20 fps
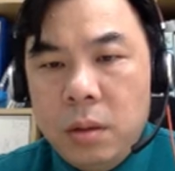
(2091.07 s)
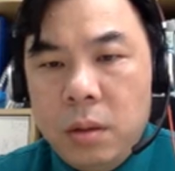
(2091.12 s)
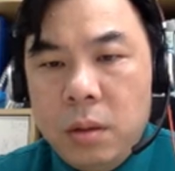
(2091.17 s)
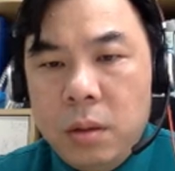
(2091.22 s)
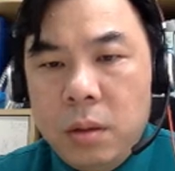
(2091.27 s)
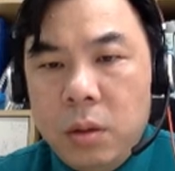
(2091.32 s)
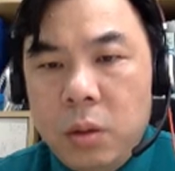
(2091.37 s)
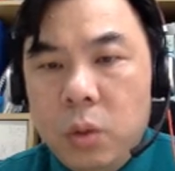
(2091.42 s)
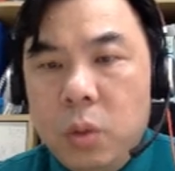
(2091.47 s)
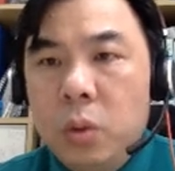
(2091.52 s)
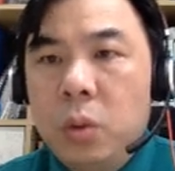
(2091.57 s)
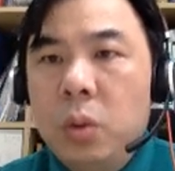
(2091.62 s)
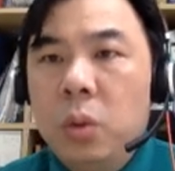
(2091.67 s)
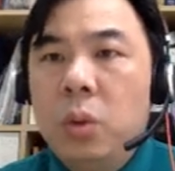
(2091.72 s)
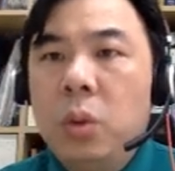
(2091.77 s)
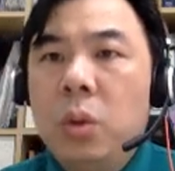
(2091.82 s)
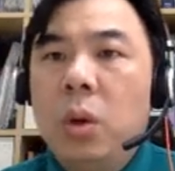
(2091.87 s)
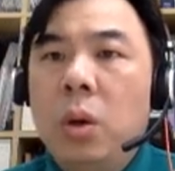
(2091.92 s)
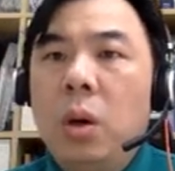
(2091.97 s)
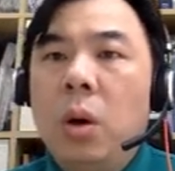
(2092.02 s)

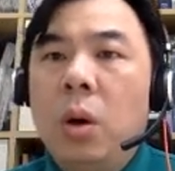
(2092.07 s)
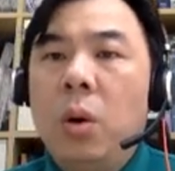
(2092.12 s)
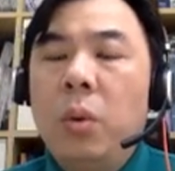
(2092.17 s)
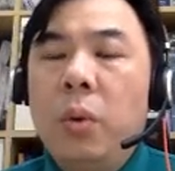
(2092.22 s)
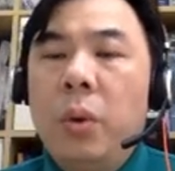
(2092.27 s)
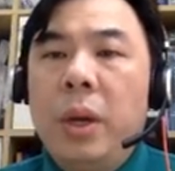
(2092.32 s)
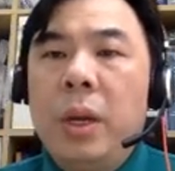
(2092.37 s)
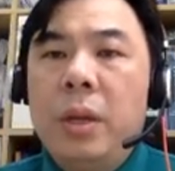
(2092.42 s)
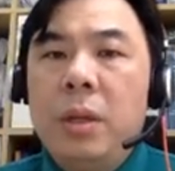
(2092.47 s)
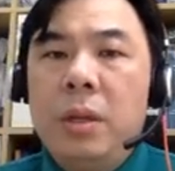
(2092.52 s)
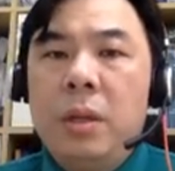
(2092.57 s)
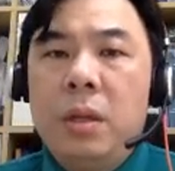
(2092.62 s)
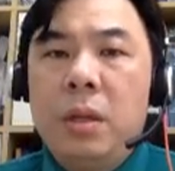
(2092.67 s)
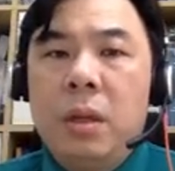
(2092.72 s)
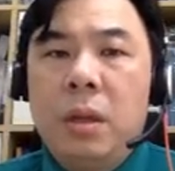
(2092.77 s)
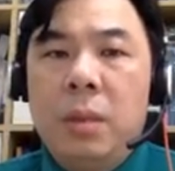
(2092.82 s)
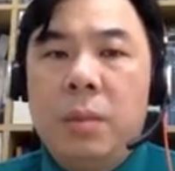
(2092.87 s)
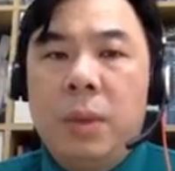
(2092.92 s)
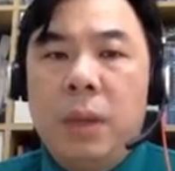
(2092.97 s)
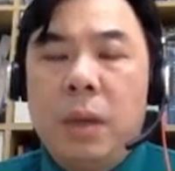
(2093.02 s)
to always
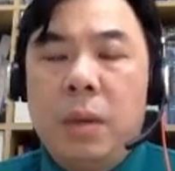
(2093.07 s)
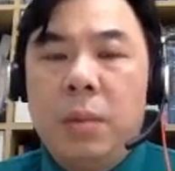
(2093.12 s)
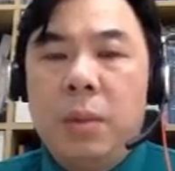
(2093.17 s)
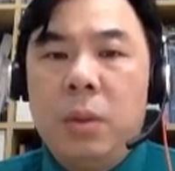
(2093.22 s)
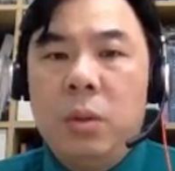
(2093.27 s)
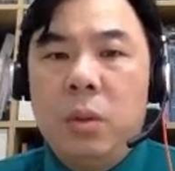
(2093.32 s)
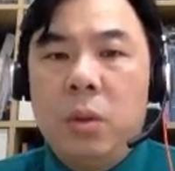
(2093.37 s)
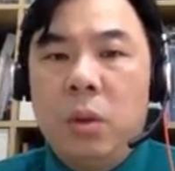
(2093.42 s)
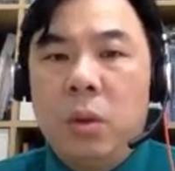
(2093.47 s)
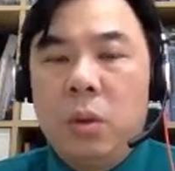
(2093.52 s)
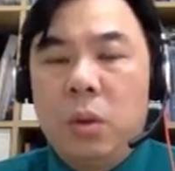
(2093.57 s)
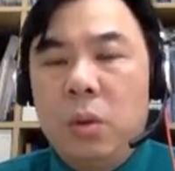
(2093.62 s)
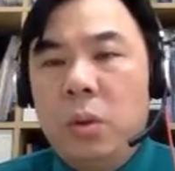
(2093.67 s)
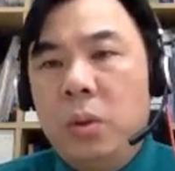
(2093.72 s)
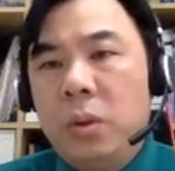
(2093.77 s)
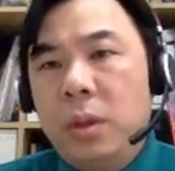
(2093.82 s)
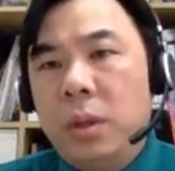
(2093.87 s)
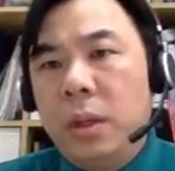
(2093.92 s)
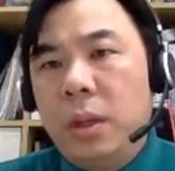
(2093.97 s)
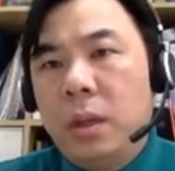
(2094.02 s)
be able to
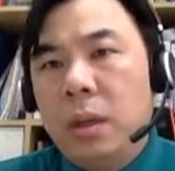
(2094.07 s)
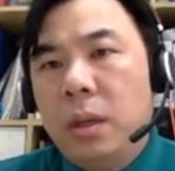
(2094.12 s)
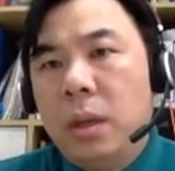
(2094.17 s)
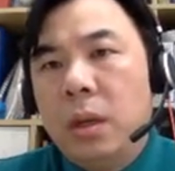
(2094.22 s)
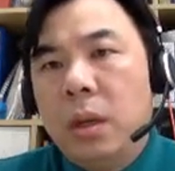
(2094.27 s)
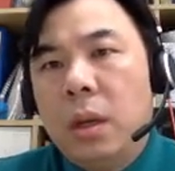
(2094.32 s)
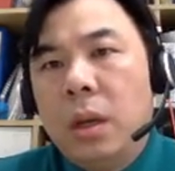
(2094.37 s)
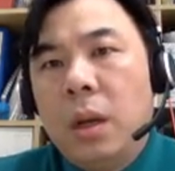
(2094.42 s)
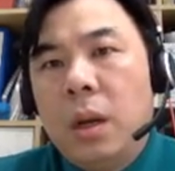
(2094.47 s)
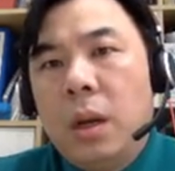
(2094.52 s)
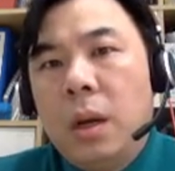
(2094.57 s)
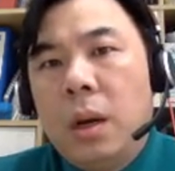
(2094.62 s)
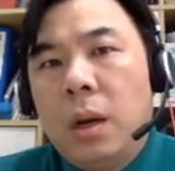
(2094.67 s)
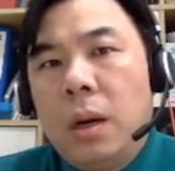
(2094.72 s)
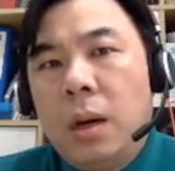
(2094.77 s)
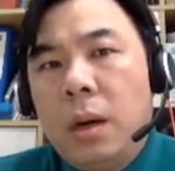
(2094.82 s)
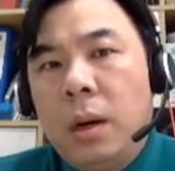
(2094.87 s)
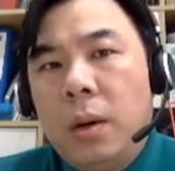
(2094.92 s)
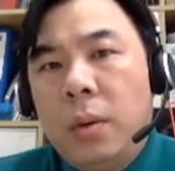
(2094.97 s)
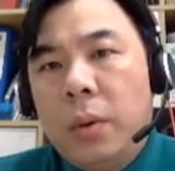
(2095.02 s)
conclude that
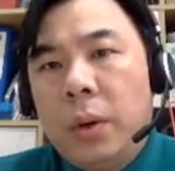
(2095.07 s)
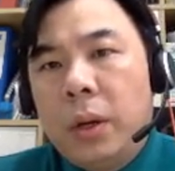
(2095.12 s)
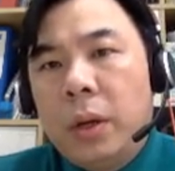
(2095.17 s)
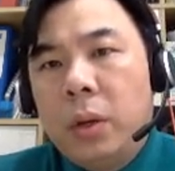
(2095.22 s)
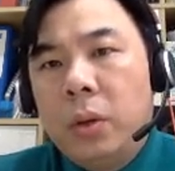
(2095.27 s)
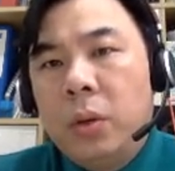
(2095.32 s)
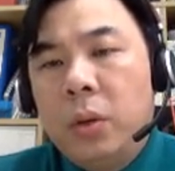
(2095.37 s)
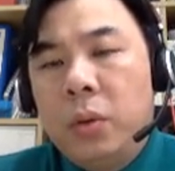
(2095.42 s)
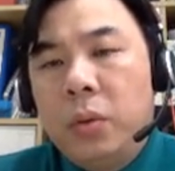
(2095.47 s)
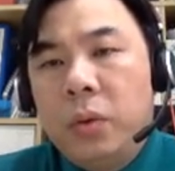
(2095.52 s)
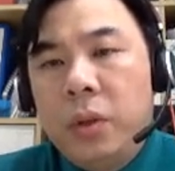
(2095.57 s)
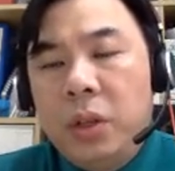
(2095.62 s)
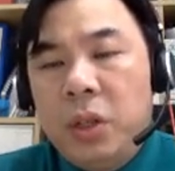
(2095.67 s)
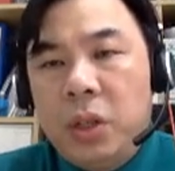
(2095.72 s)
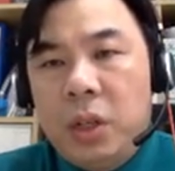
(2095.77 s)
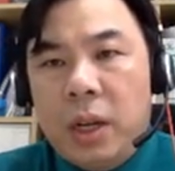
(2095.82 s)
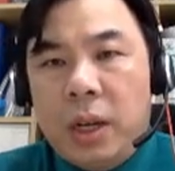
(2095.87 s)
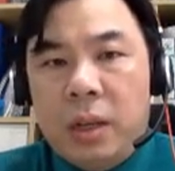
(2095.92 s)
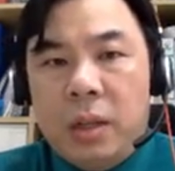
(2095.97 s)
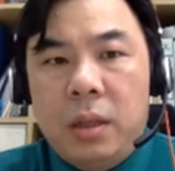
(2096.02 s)
we're going to
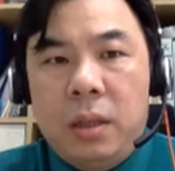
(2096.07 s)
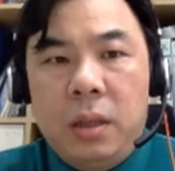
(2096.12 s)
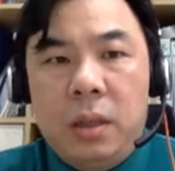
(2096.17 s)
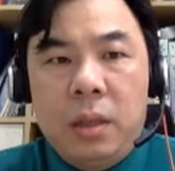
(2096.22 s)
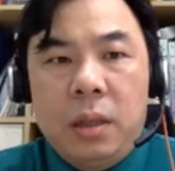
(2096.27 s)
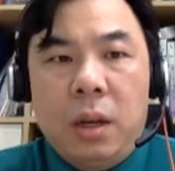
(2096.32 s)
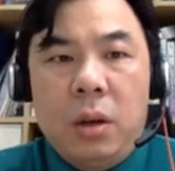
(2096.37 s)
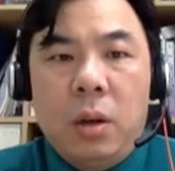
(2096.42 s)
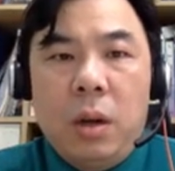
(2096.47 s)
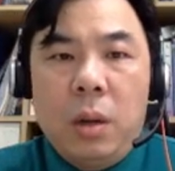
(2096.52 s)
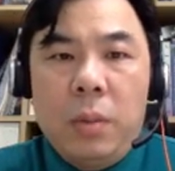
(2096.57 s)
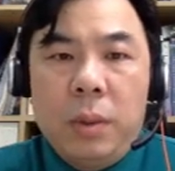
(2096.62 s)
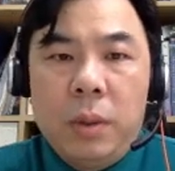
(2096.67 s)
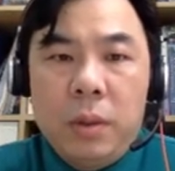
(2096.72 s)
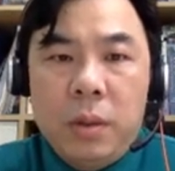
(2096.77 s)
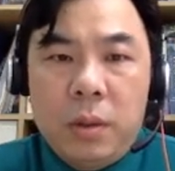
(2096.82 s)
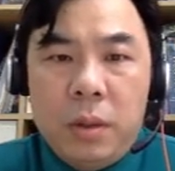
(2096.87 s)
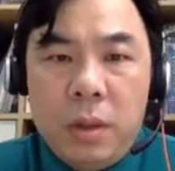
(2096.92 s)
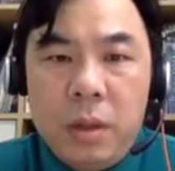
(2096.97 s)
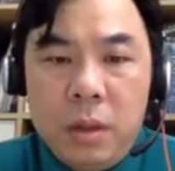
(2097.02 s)
reject the null
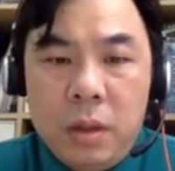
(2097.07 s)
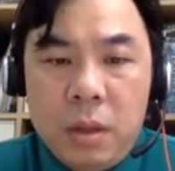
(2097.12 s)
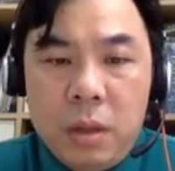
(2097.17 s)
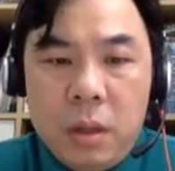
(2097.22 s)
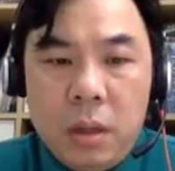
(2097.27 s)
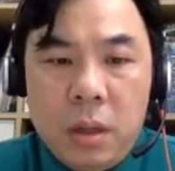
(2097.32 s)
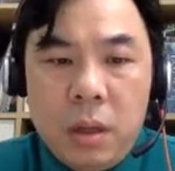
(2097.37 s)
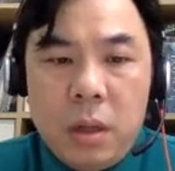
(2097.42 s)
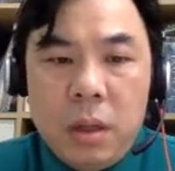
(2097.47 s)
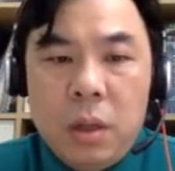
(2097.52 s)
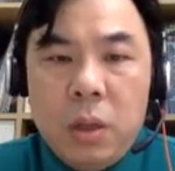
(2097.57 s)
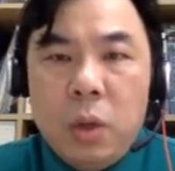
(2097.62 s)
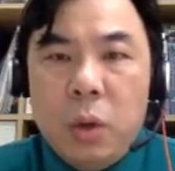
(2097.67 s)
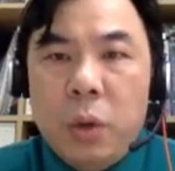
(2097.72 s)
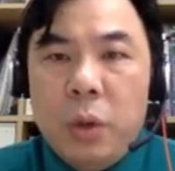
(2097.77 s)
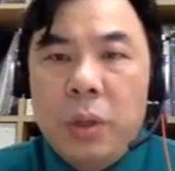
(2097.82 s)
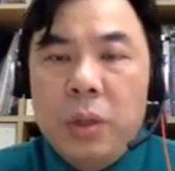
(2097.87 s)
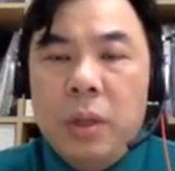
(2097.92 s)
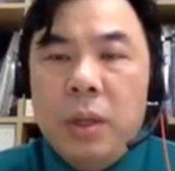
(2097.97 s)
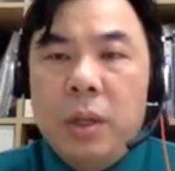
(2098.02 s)
hypothesis,
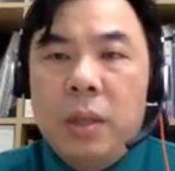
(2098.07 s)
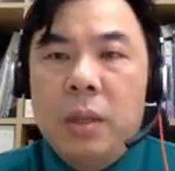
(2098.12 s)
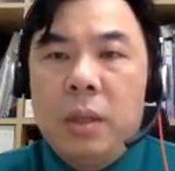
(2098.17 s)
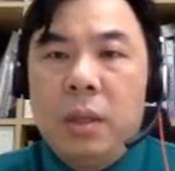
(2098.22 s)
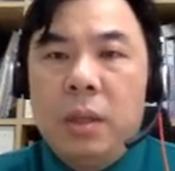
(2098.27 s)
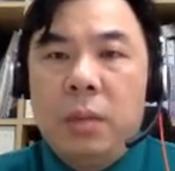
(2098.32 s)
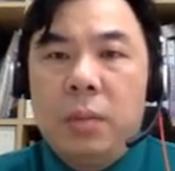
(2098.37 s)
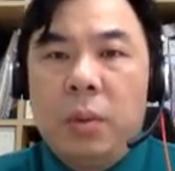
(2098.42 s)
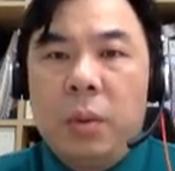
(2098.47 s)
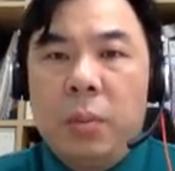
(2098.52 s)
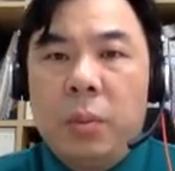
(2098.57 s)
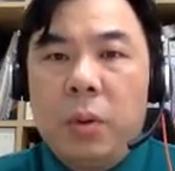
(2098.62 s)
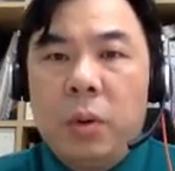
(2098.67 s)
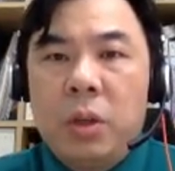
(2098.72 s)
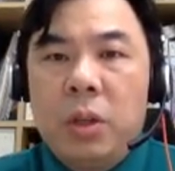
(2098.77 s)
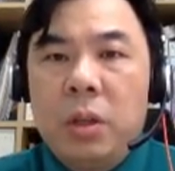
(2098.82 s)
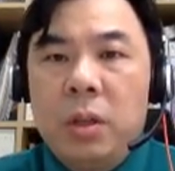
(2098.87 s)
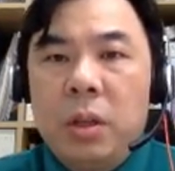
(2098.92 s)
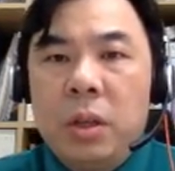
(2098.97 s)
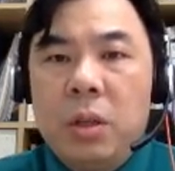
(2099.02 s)
knowing that the
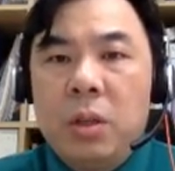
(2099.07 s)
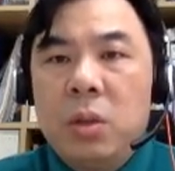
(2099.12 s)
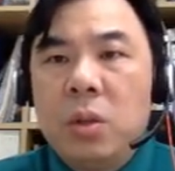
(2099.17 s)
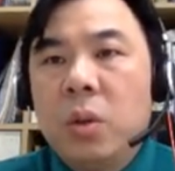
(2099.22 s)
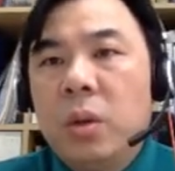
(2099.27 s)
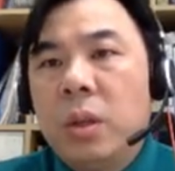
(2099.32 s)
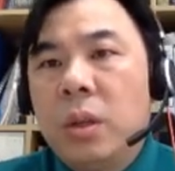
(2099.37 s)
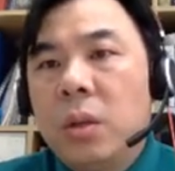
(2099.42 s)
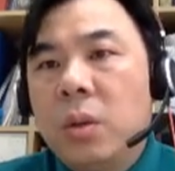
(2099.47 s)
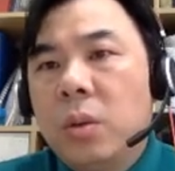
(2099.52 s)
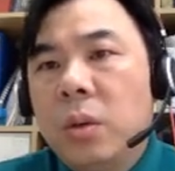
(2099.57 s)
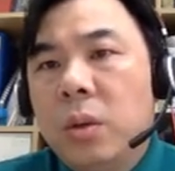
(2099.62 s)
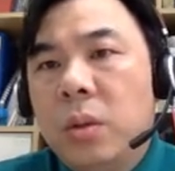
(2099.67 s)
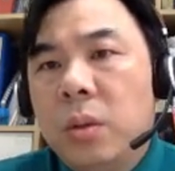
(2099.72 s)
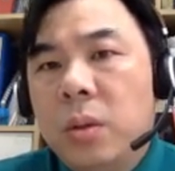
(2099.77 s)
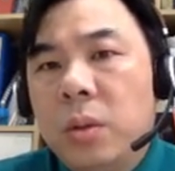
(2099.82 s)
proportion is not equal to